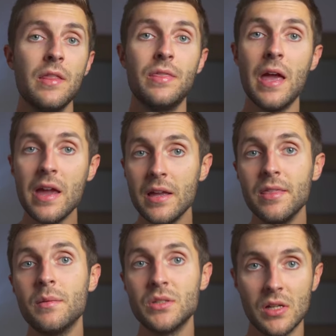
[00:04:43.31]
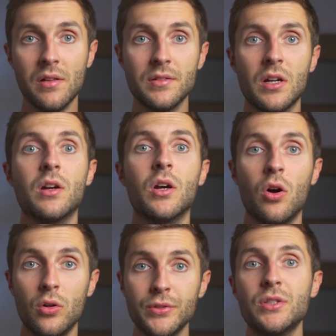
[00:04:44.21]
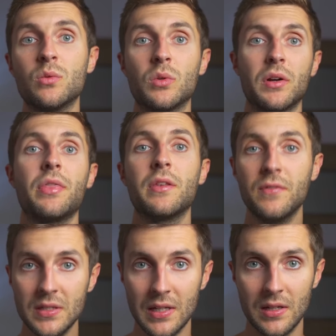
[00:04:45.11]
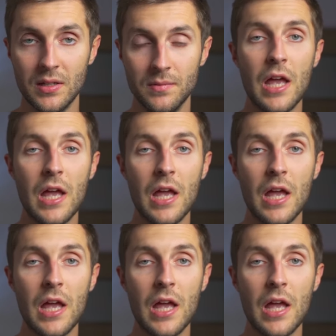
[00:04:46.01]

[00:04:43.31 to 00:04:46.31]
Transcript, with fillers: they themselves are also worth to visit.